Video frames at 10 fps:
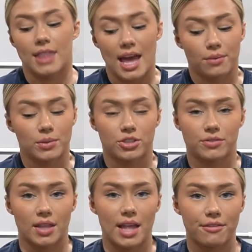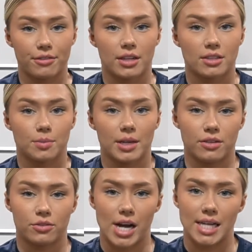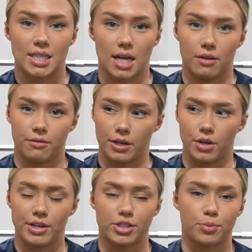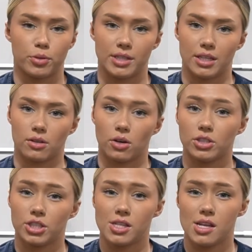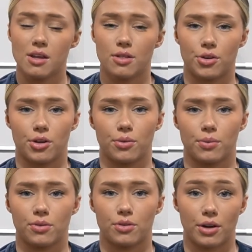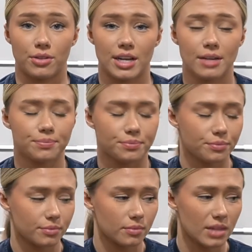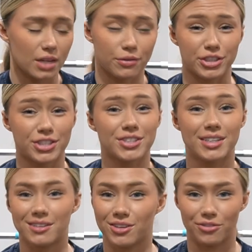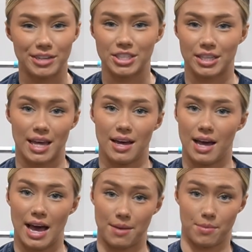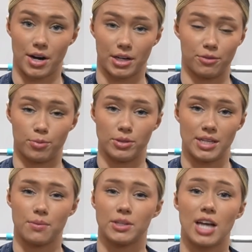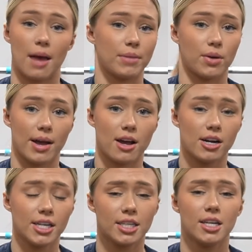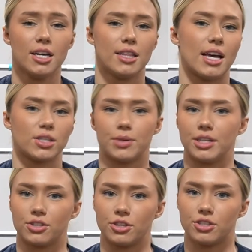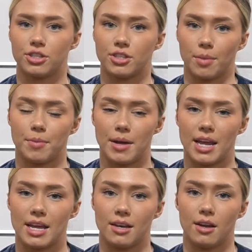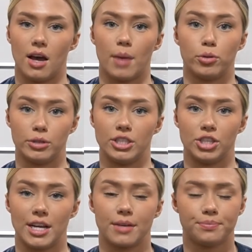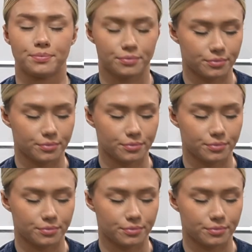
then once you've done that for a little bit and you've tried to kind of increase your protein consciously throughout the day, if you're still not reaching that high mark of protein, which can be quite hard, that's where it's good to supplement in a protein shake.